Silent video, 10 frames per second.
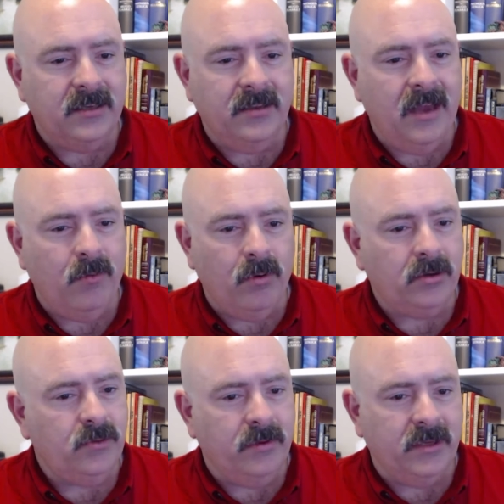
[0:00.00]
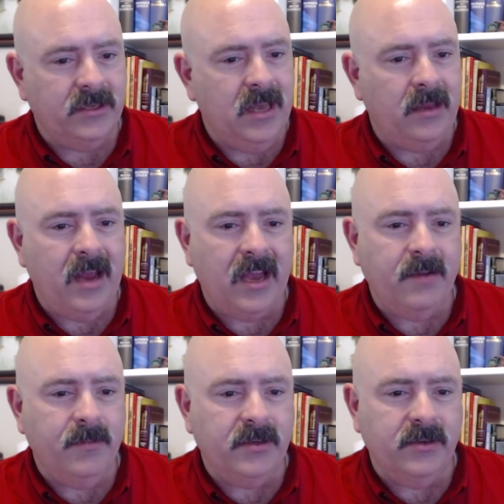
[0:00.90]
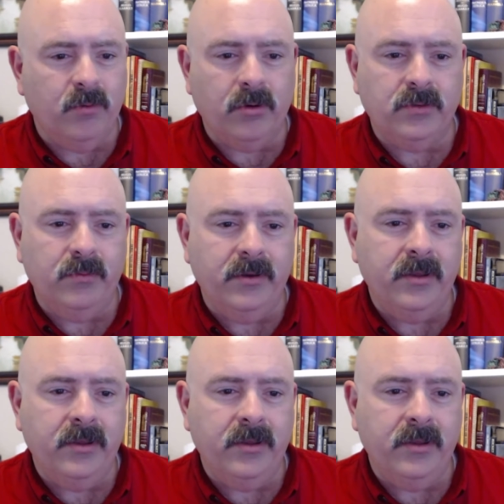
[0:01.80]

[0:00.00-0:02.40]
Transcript: And that works with Excel documents, it works with